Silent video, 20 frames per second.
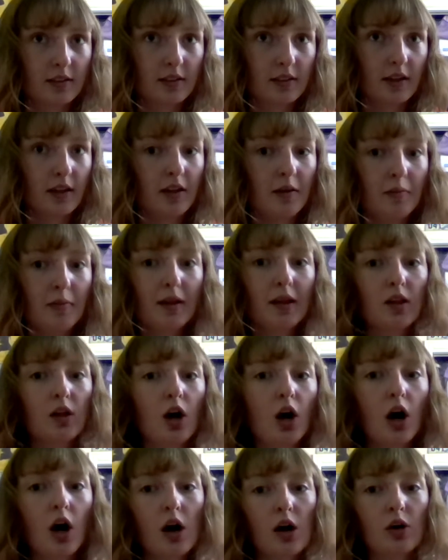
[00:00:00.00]
they can be
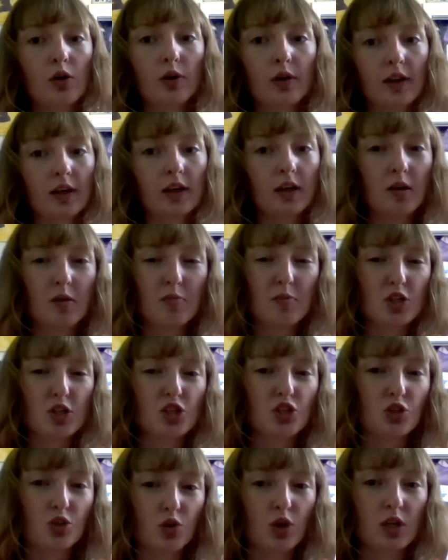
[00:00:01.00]
long or they can be
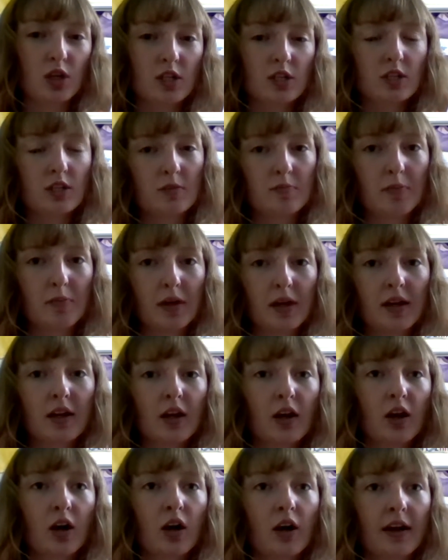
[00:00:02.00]
short
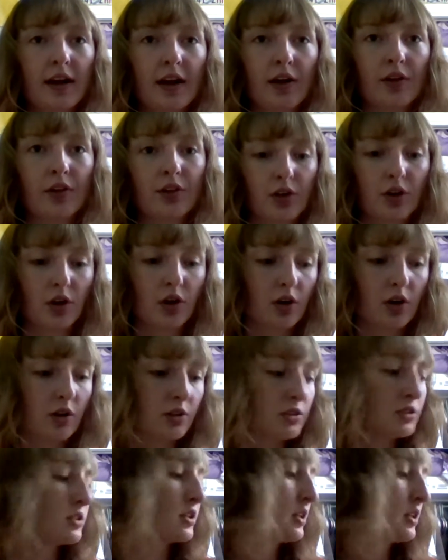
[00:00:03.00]
depending on how the cards